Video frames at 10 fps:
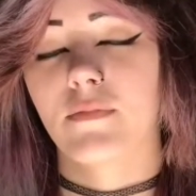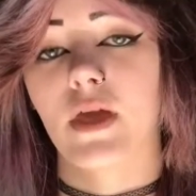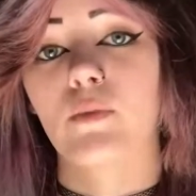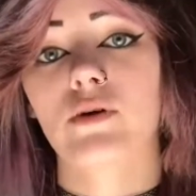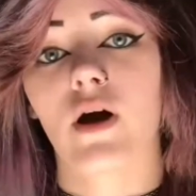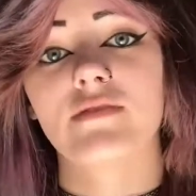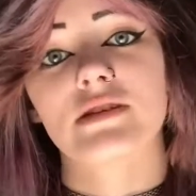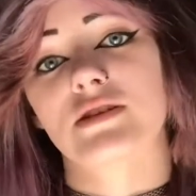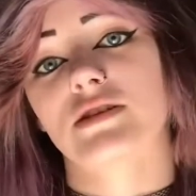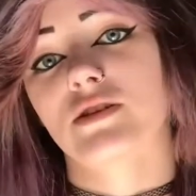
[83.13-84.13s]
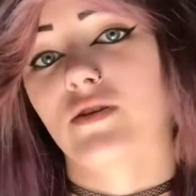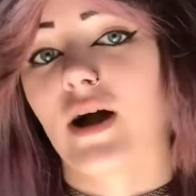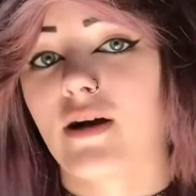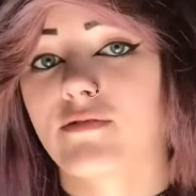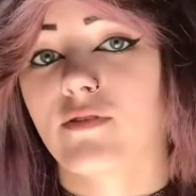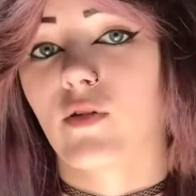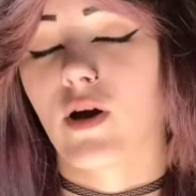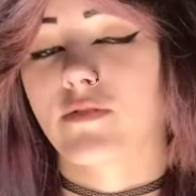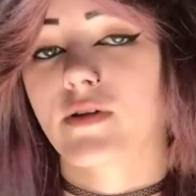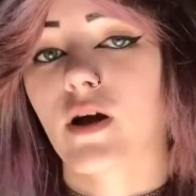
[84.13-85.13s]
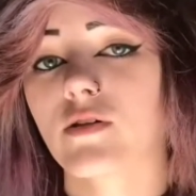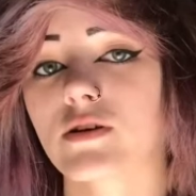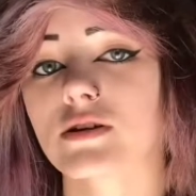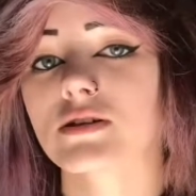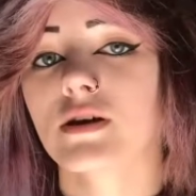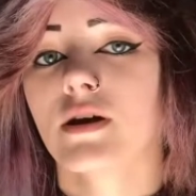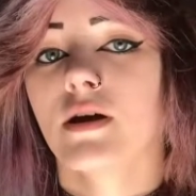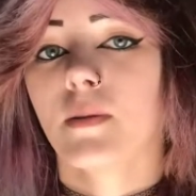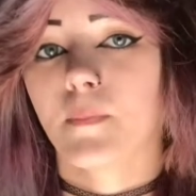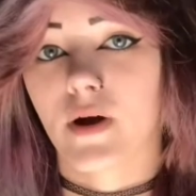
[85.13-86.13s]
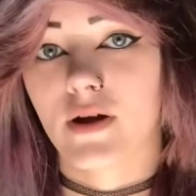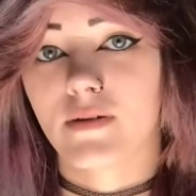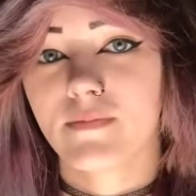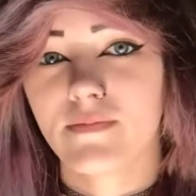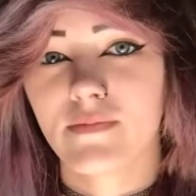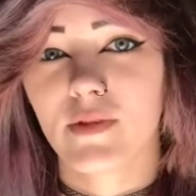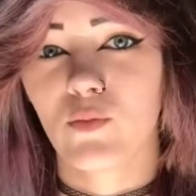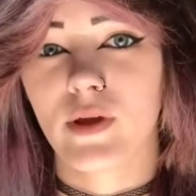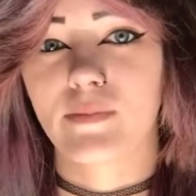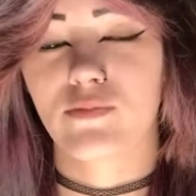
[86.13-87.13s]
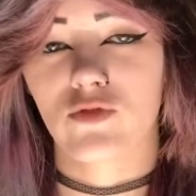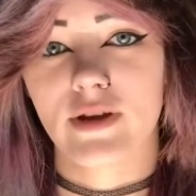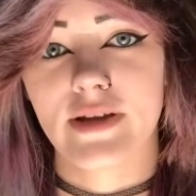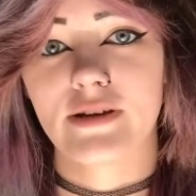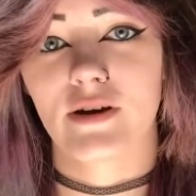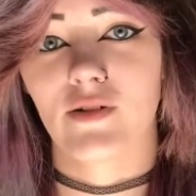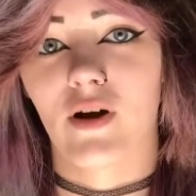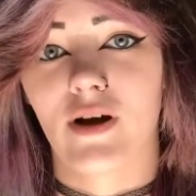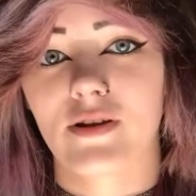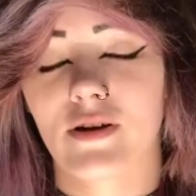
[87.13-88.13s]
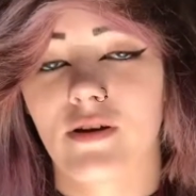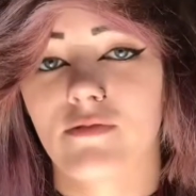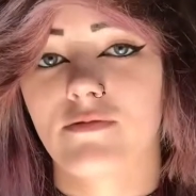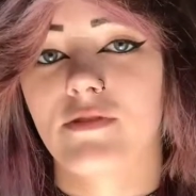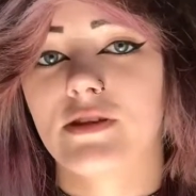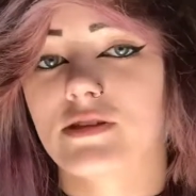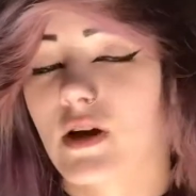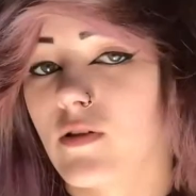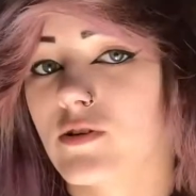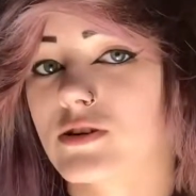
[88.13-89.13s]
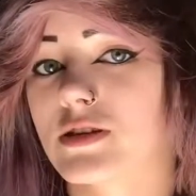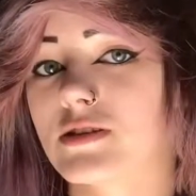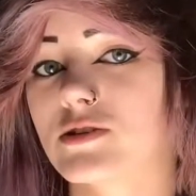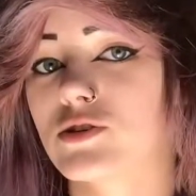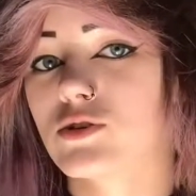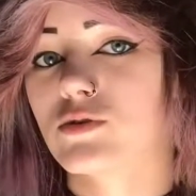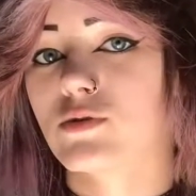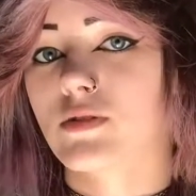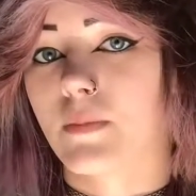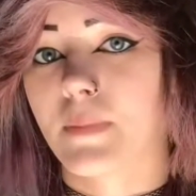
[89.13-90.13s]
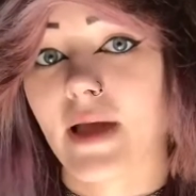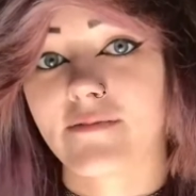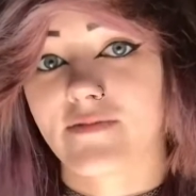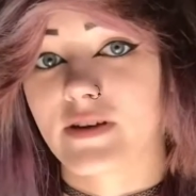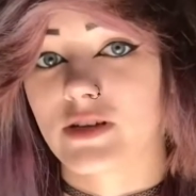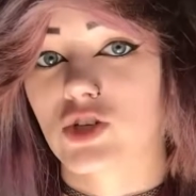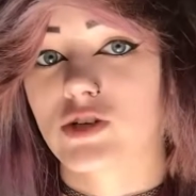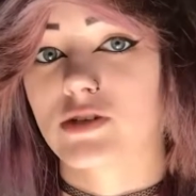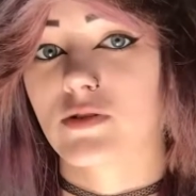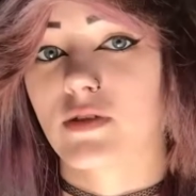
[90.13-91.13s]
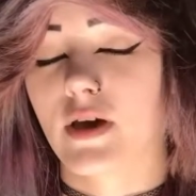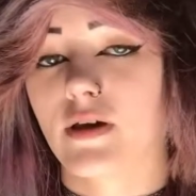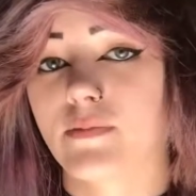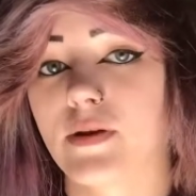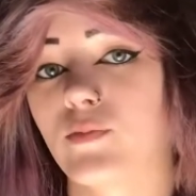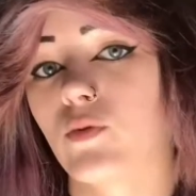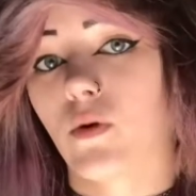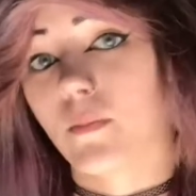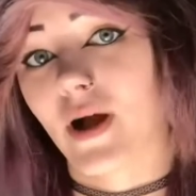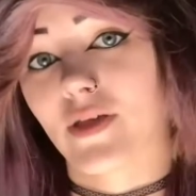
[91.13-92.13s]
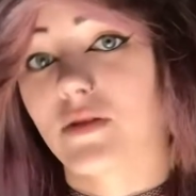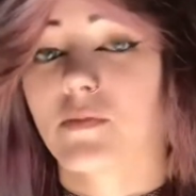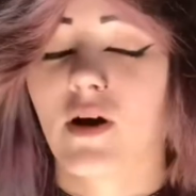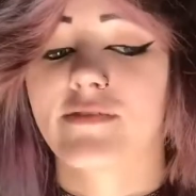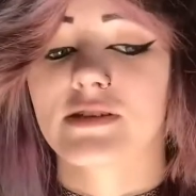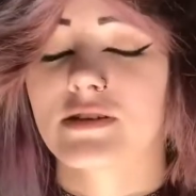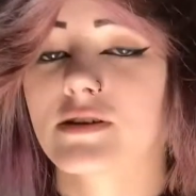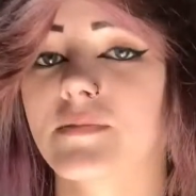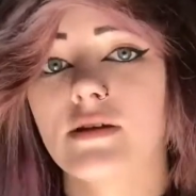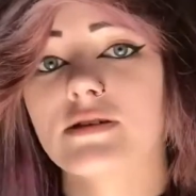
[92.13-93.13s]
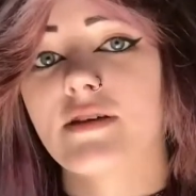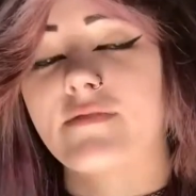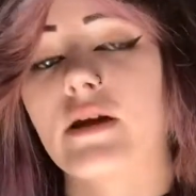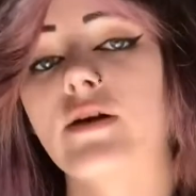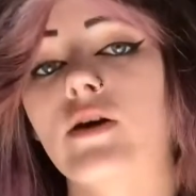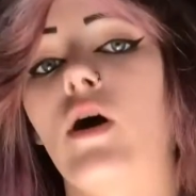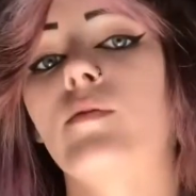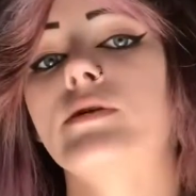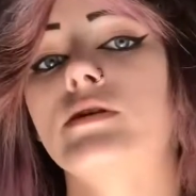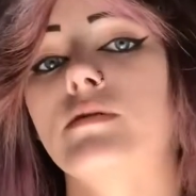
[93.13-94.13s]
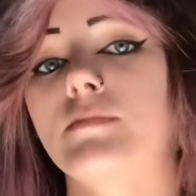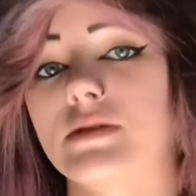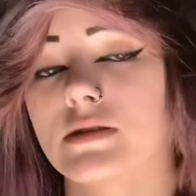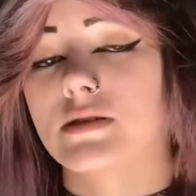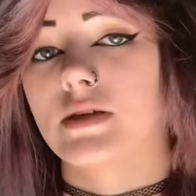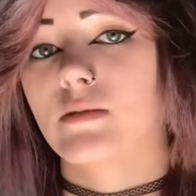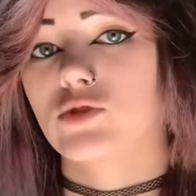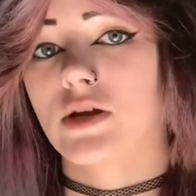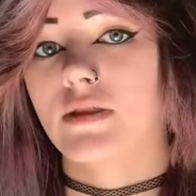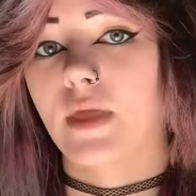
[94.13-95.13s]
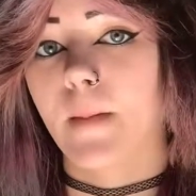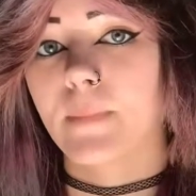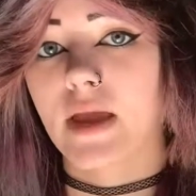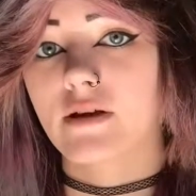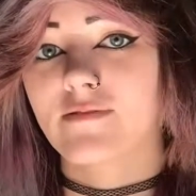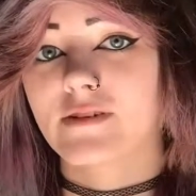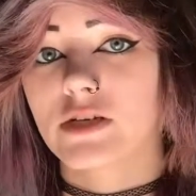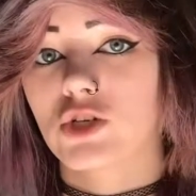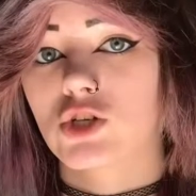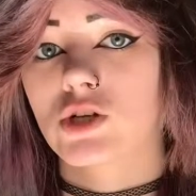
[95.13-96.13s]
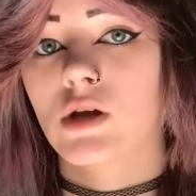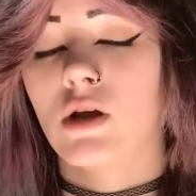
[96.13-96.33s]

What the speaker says: They would obviously still have a lot of colors, but we breed a lot of these colors into the pet fish so that people will buy them, obviously. It is a very common misconception that betta fish